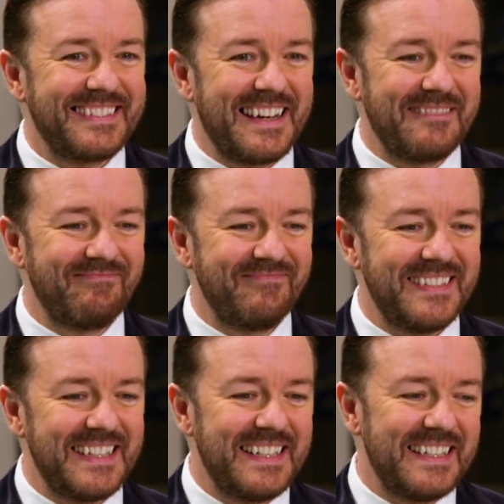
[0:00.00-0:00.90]

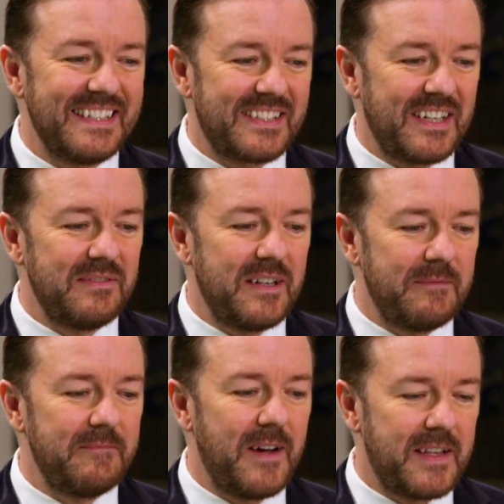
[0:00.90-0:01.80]

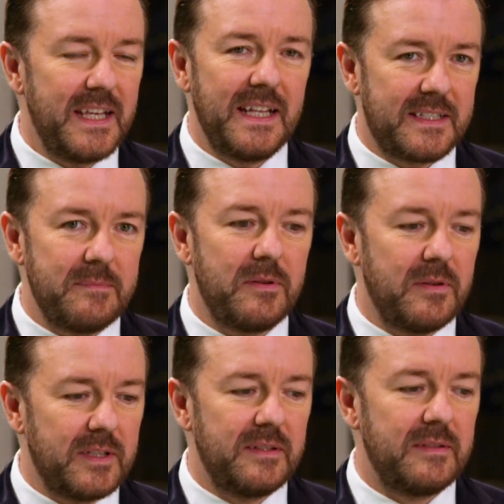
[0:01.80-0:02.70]
So I think that's
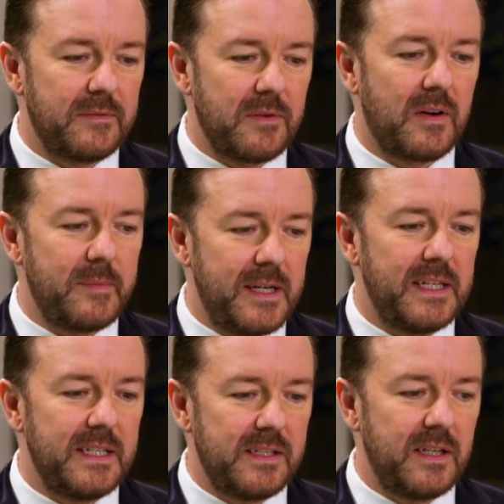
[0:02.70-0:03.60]
important for a comedian.